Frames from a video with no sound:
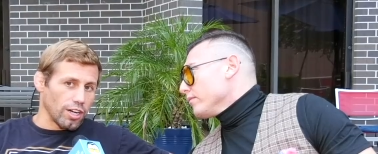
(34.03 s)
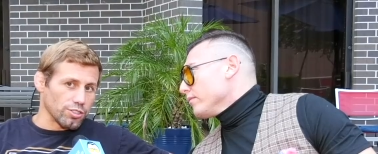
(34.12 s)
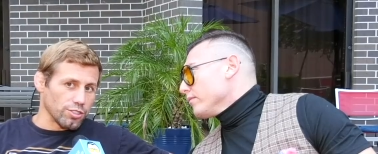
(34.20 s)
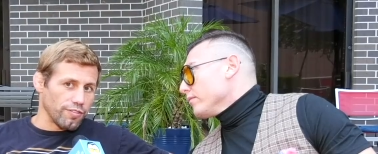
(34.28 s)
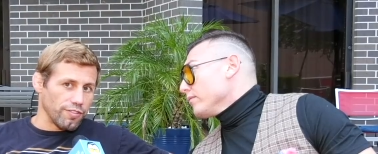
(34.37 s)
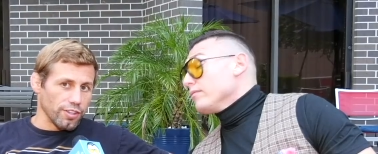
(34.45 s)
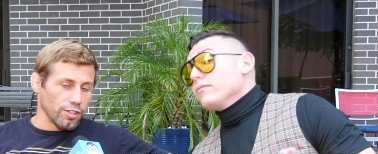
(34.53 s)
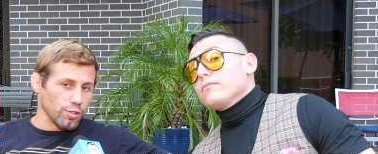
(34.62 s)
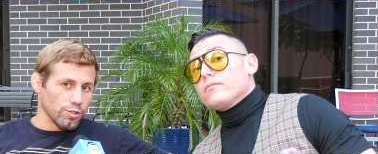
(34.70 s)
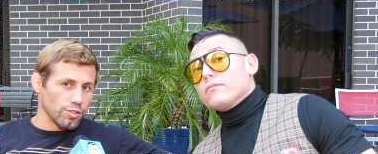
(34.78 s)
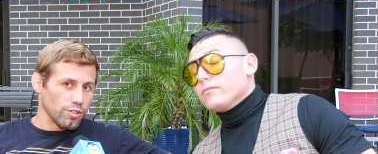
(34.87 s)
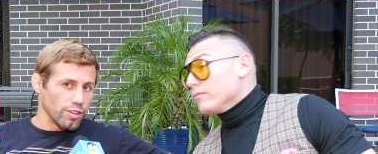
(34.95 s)
Speaker 1: Andre Feely,
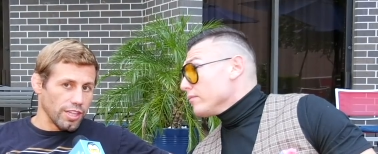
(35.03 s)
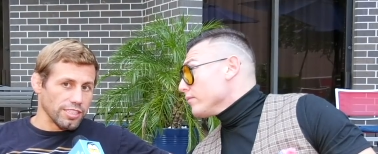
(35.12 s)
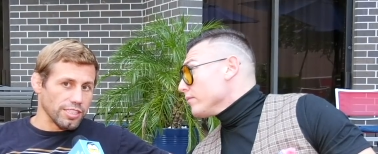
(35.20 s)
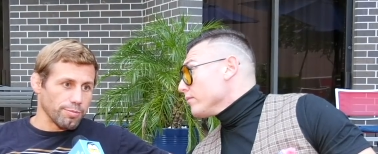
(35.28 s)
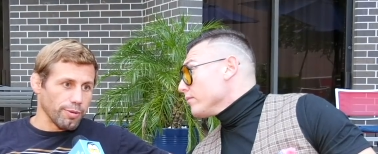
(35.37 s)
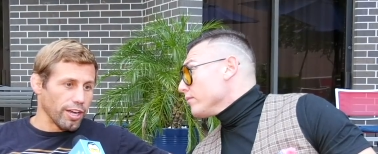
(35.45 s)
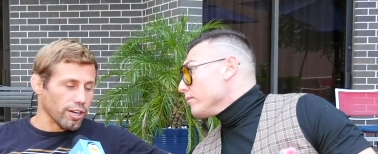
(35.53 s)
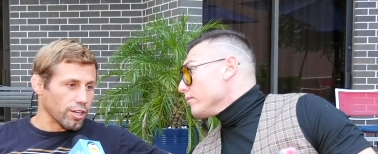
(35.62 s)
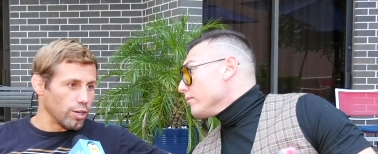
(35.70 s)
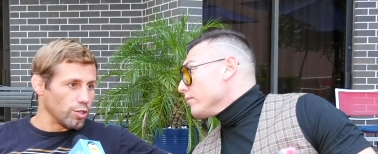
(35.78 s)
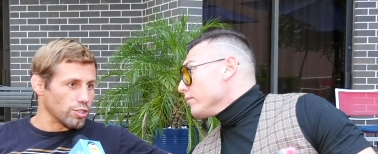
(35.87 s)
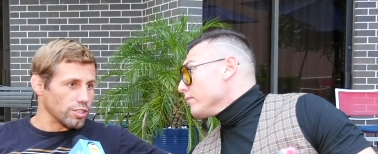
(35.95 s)
who thinks he's my hair
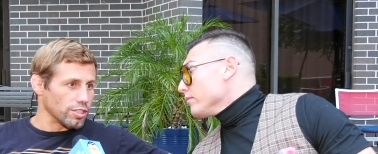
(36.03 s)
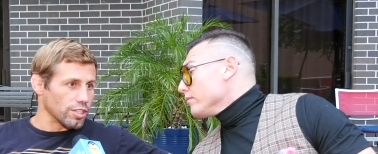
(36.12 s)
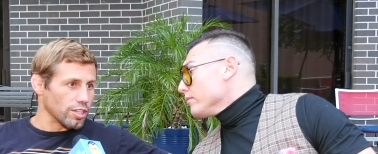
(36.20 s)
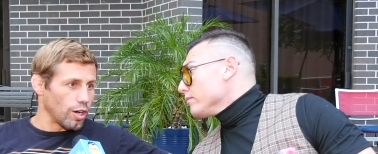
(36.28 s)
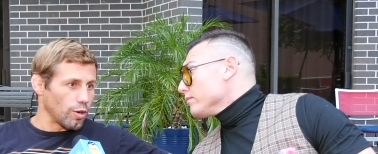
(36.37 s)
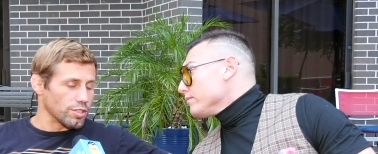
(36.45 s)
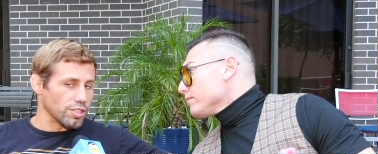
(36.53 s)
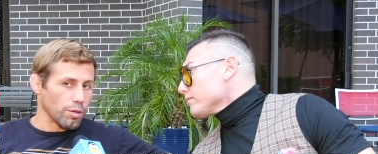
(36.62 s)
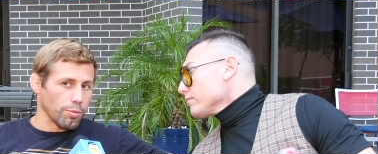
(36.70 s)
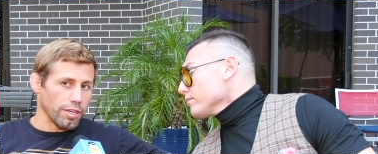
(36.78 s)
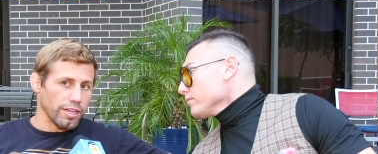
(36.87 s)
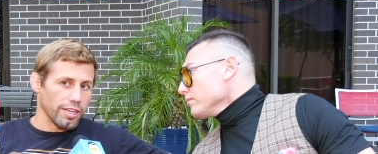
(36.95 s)
coach and always tells
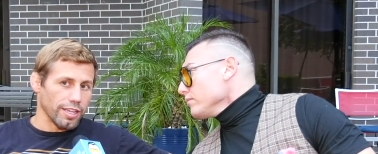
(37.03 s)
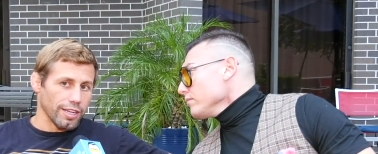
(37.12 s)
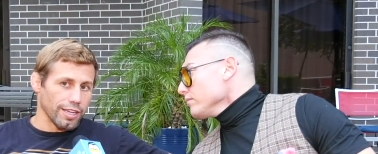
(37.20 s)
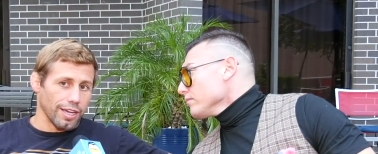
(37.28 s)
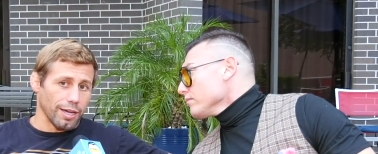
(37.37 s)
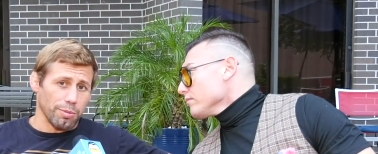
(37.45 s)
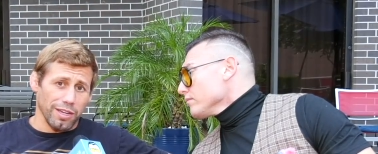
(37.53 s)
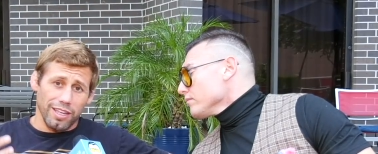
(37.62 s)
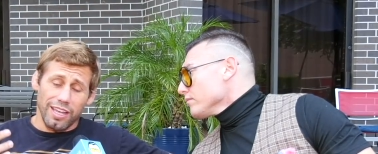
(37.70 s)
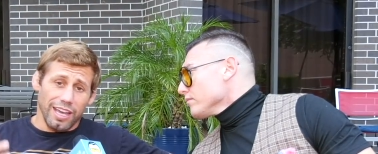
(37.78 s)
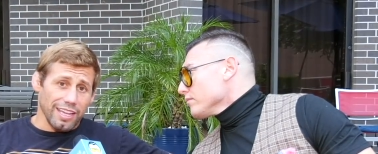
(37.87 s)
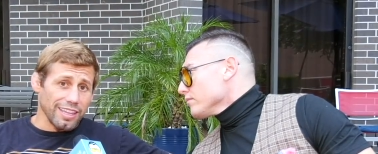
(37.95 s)
me I need to get it cut, but
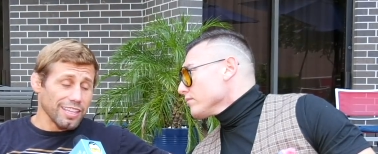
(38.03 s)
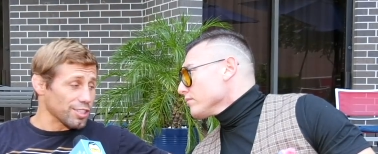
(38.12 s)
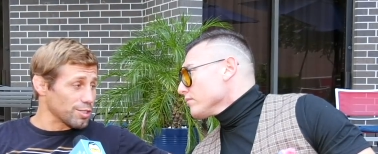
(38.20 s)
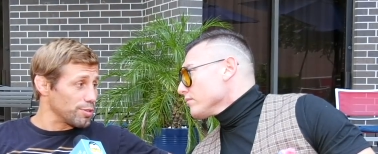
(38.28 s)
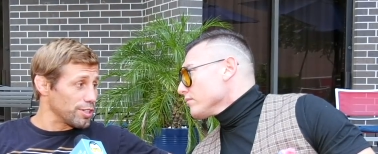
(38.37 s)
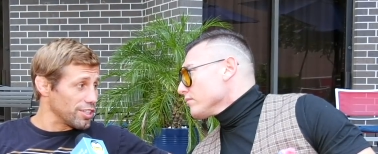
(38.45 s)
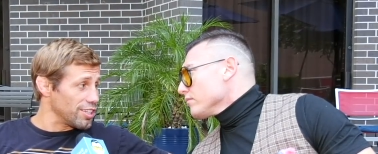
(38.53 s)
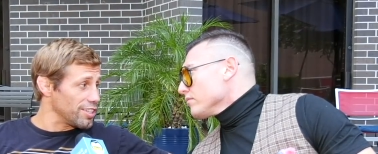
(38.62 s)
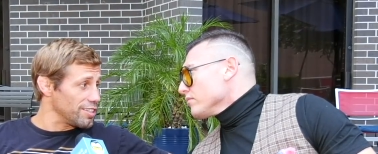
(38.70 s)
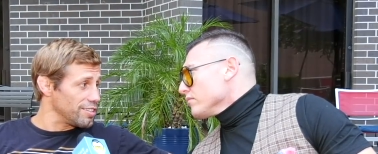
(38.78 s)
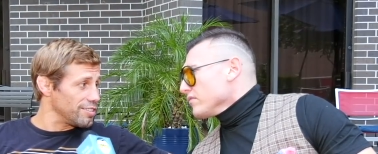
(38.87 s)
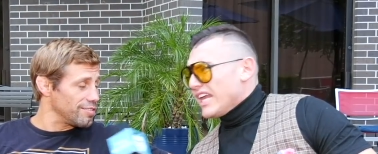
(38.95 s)
I think it looks pretty good.
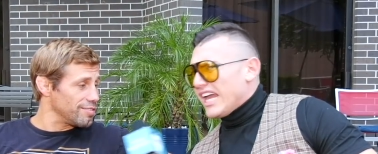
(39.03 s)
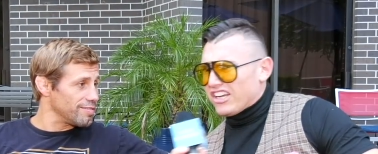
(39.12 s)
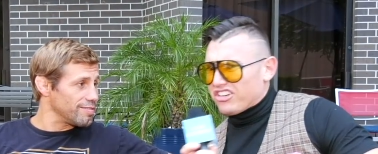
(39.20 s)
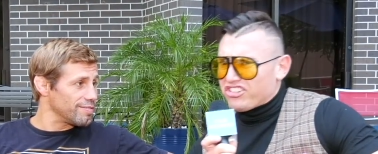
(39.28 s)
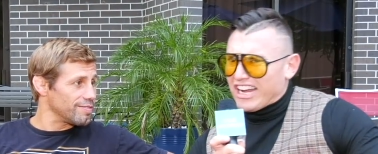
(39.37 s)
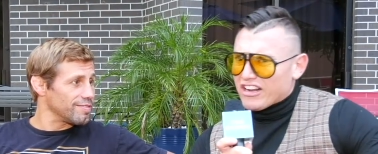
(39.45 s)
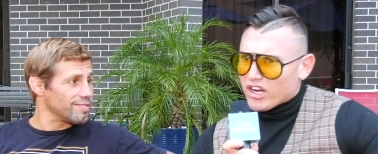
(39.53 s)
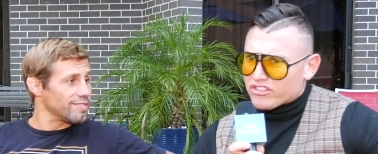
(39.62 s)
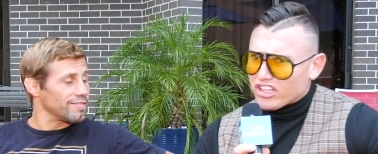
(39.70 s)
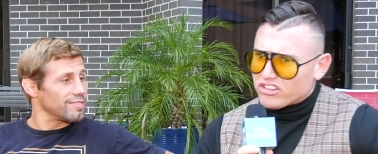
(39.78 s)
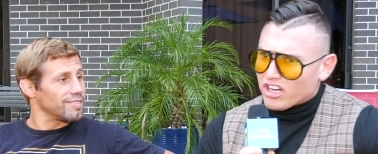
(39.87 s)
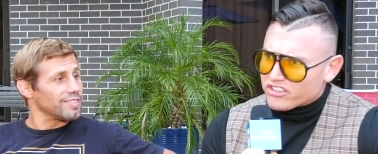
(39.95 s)
Yeah,
Speaker 2: shout out
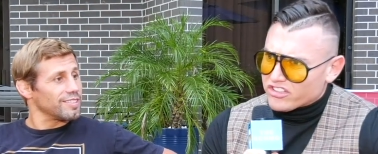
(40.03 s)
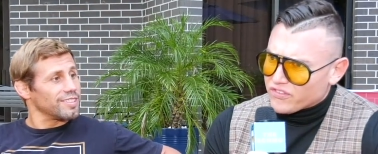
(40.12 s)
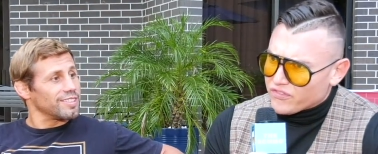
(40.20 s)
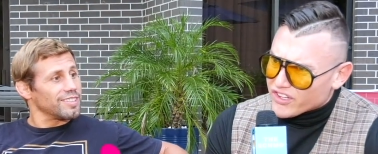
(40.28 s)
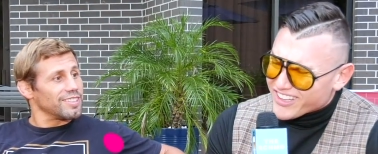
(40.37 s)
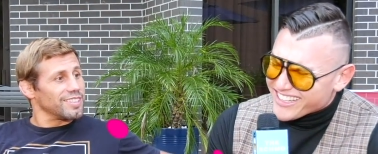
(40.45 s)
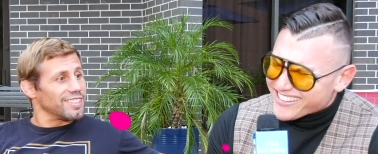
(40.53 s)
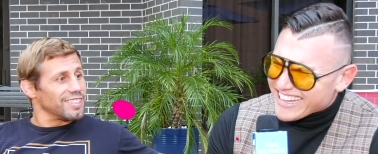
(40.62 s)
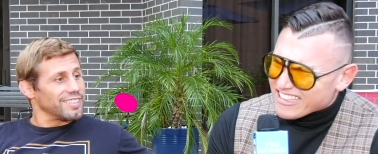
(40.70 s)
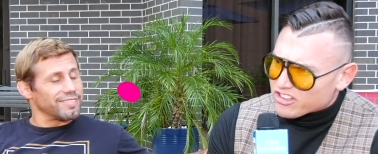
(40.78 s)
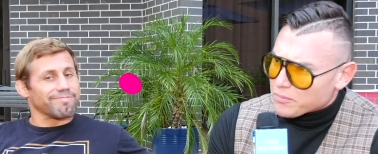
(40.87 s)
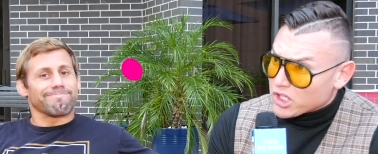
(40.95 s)
to Touchy Feely. He's
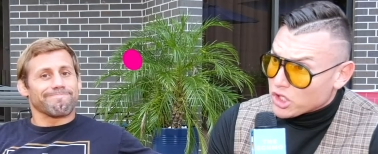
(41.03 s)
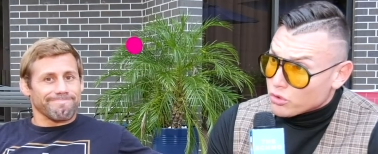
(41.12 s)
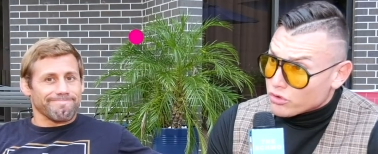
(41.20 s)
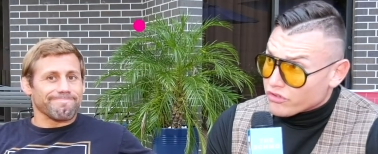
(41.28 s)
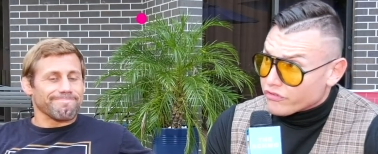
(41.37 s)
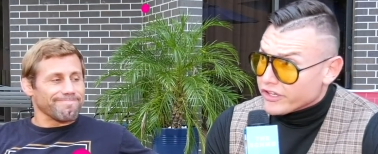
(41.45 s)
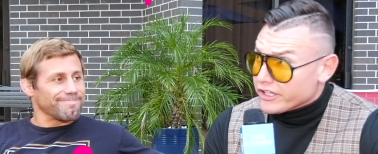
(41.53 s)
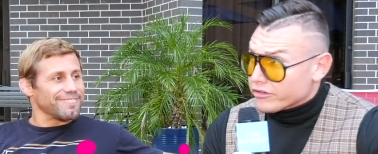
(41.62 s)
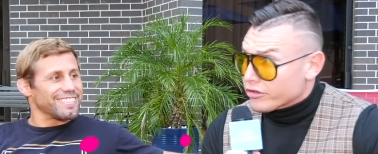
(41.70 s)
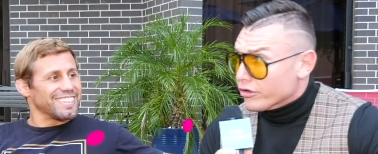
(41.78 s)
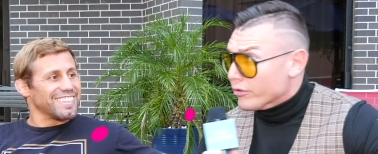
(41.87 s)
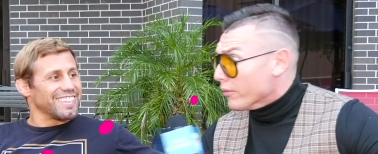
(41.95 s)
got some huge feet,
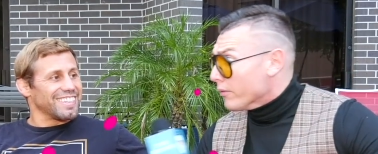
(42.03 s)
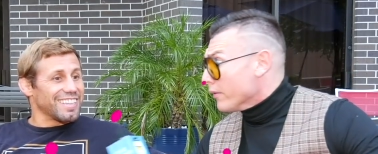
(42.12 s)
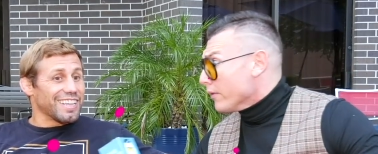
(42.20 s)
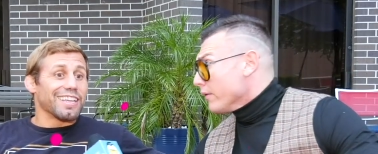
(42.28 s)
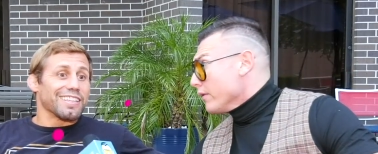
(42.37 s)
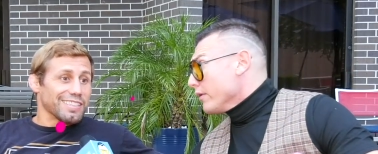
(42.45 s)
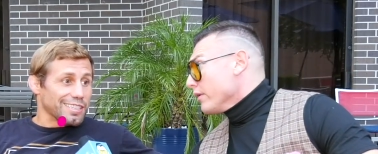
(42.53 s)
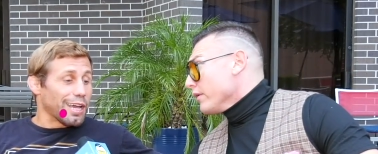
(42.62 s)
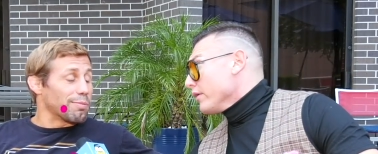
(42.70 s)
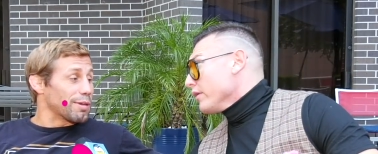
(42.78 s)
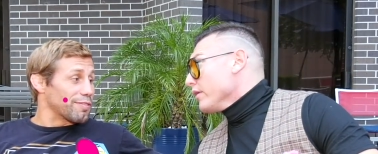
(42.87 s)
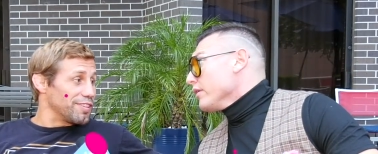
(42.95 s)
too.
Speaker 1: You
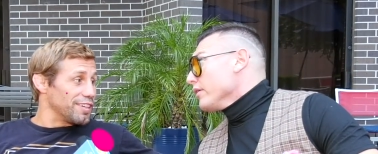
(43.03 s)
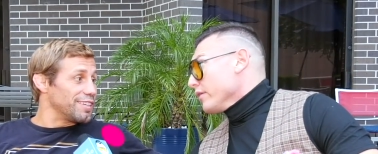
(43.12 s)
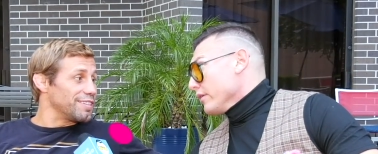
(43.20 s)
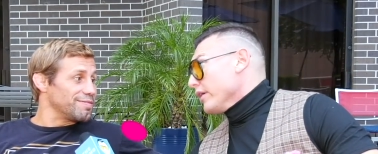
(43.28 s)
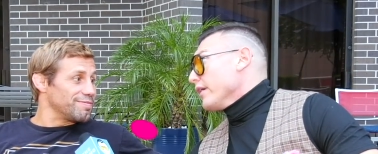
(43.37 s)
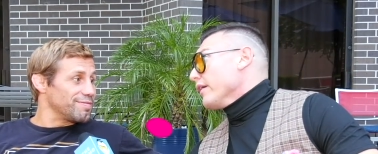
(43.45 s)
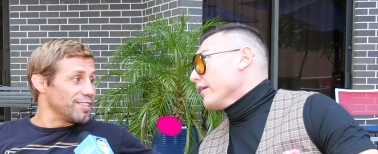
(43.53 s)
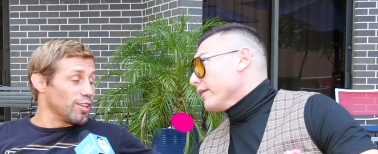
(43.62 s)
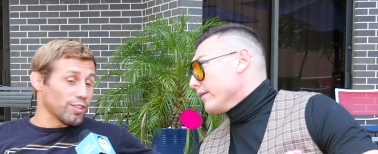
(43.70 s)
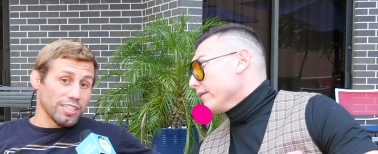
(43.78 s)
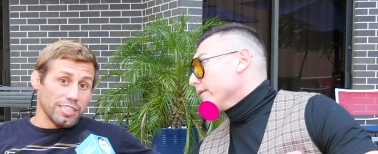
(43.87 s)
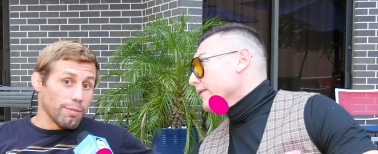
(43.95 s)
got big feet. Yeah. You
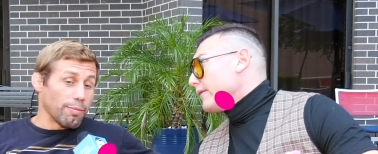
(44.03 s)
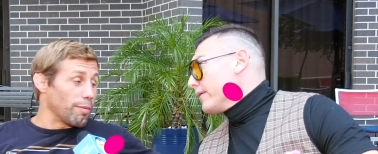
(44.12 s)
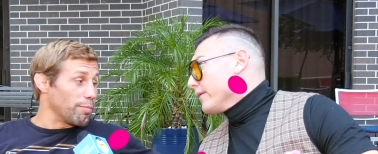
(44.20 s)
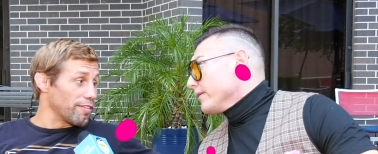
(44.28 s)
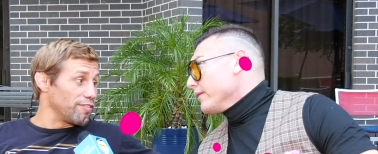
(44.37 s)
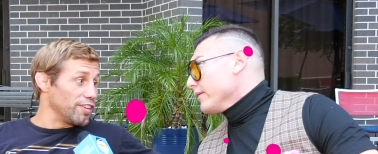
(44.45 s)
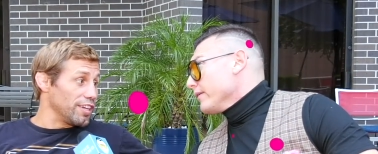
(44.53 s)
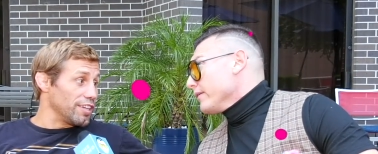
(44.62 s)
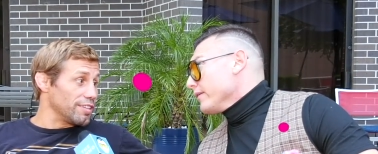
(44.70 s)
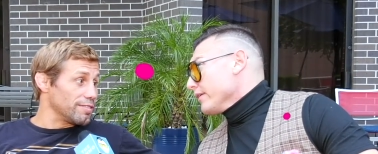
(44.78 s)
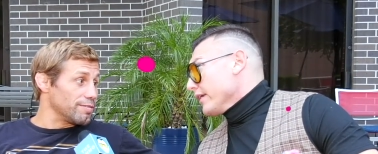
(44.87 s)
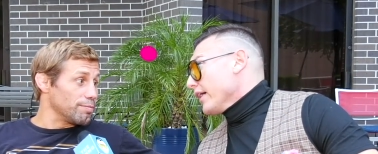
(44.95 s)
know what to say about big
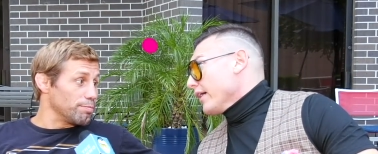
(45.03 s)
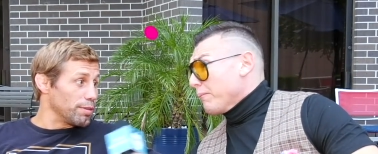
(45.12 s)
feet. Yeah.